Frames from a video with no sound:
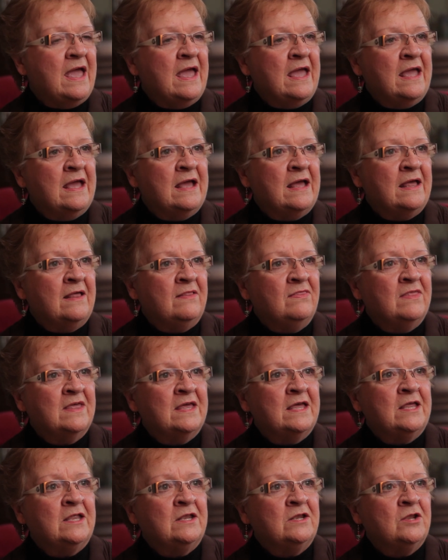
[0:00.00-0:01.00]
And
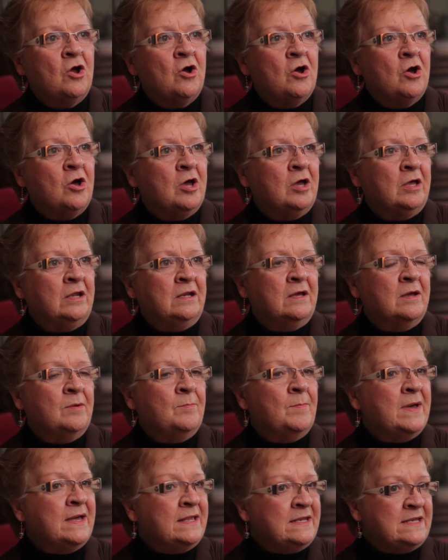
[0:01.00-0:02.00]
then on a
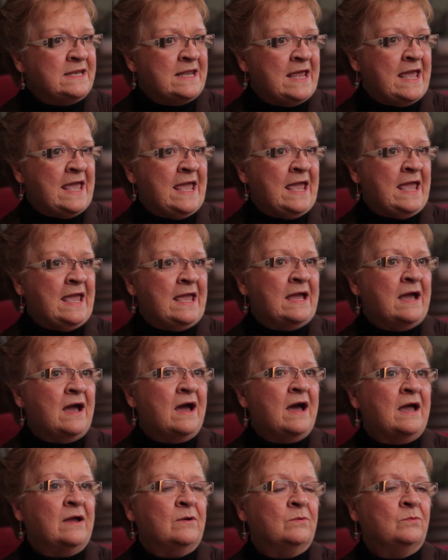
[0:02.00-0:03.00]
Monday,
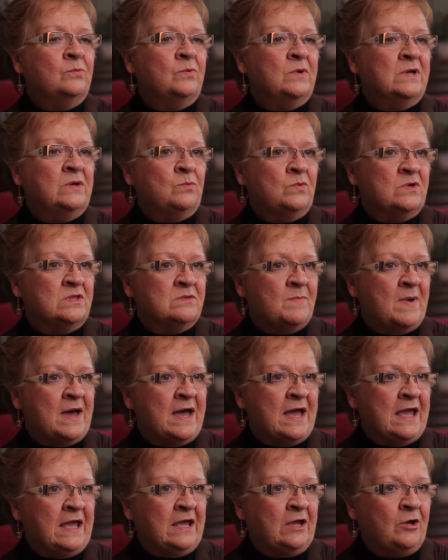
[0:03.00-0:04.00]
I went with
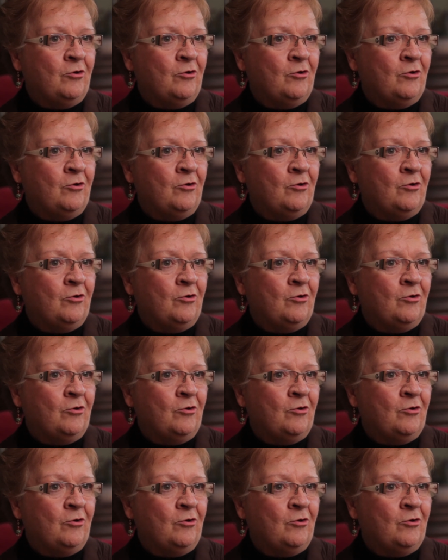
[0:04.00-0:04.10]
my